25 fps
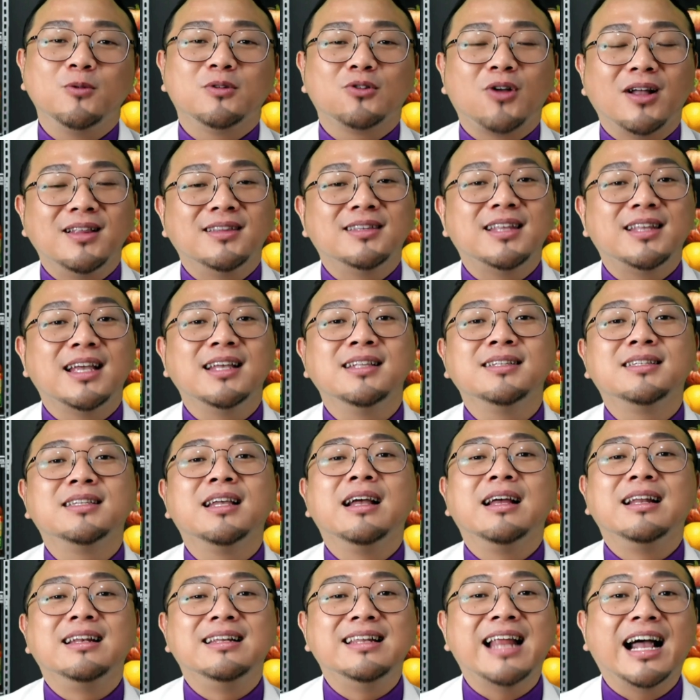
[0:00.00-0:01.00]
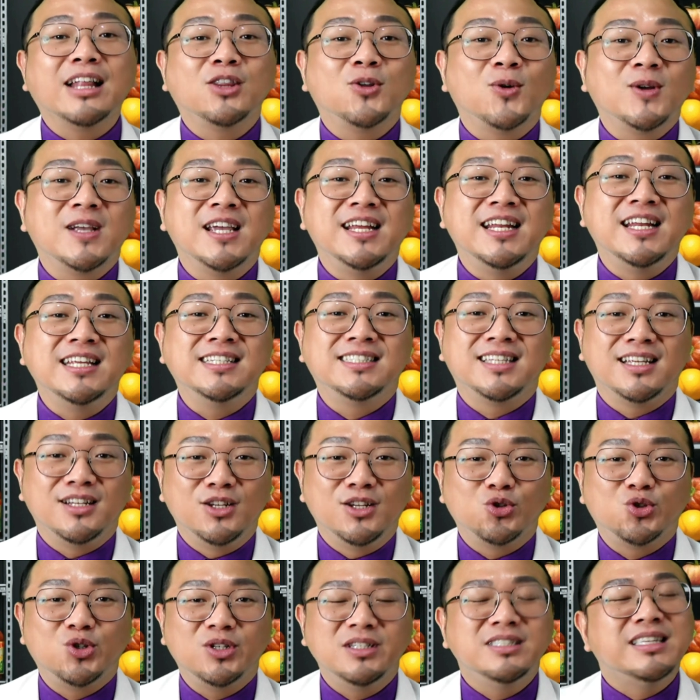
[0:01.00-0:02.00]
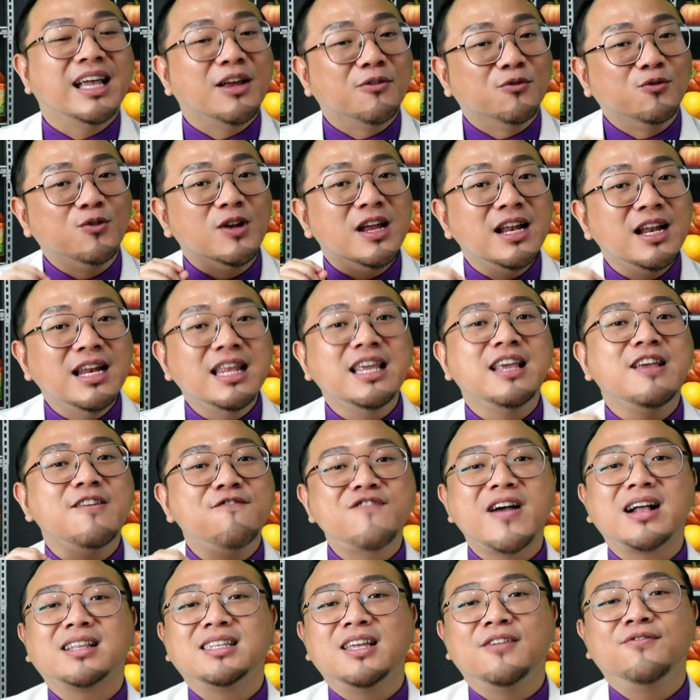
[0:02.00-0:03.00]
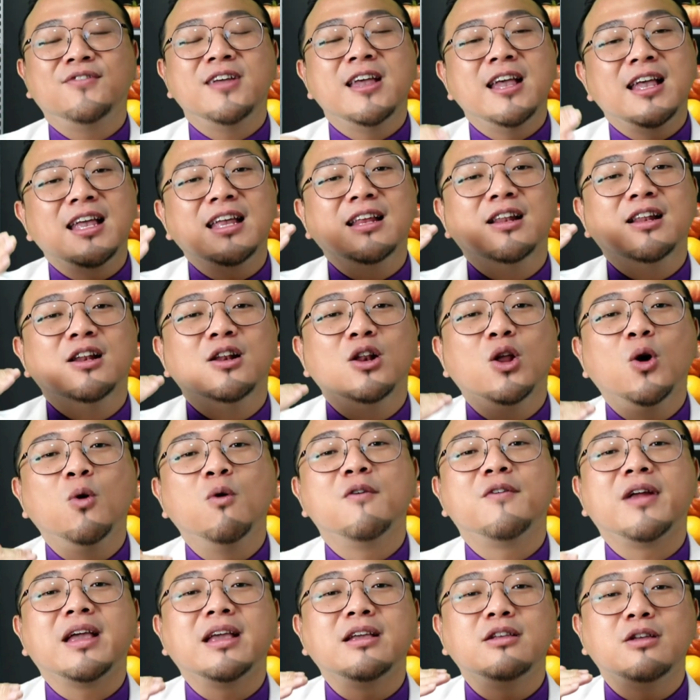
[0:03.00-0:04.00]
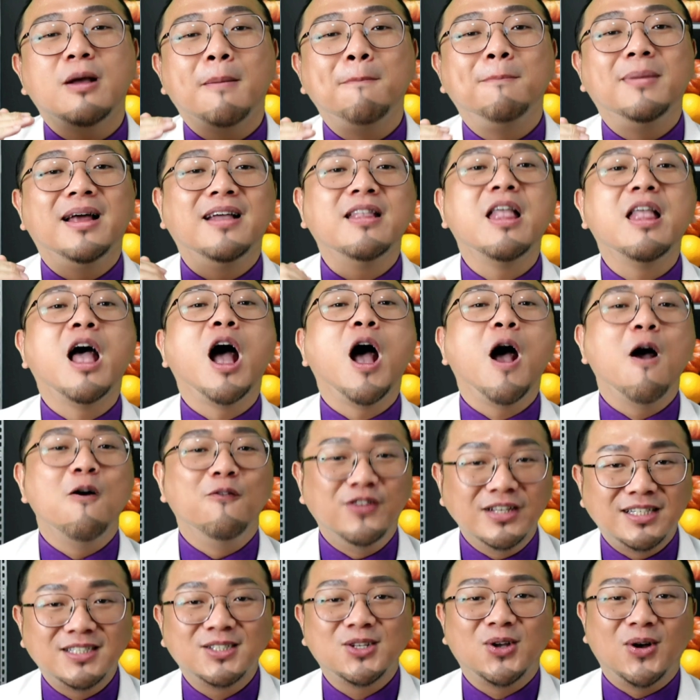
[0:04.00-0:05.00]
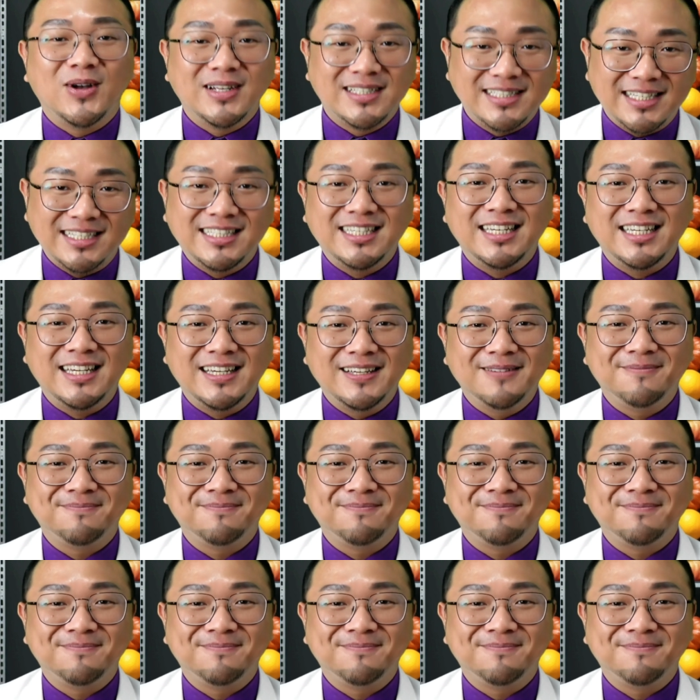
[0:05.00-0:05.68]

contains nattokinase, the nutrients that really effective in lowering your blood viscosity.